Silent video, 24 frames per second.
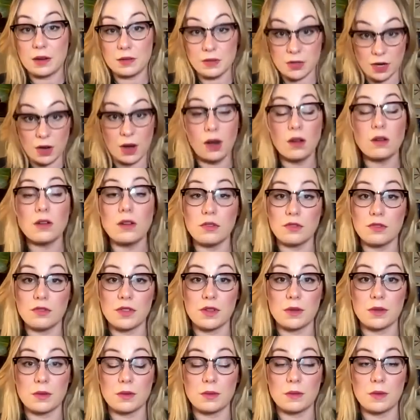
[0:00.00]
the hull of
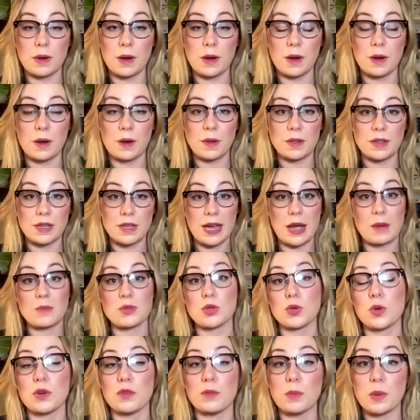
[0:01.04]
the
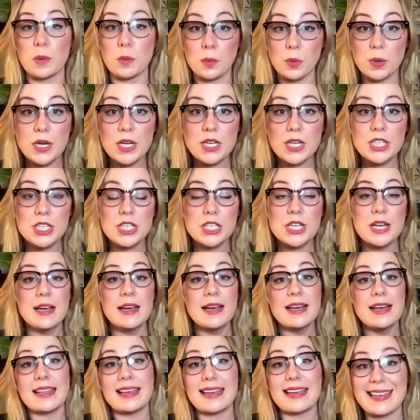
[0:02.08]
capsule could have been breached,
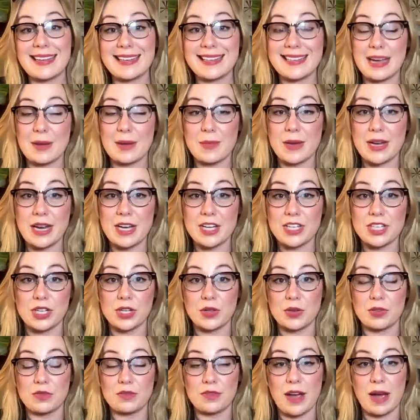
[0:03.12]
then
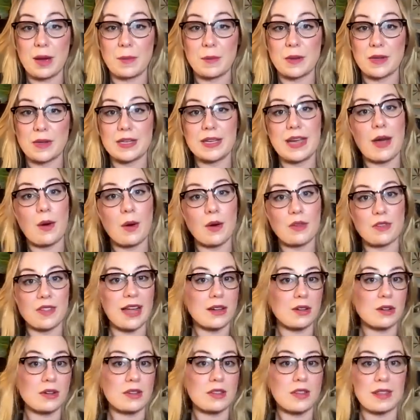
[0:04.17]
contamination could have happened. However,
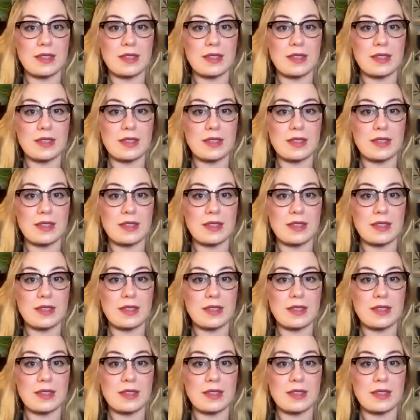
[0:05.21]
that looks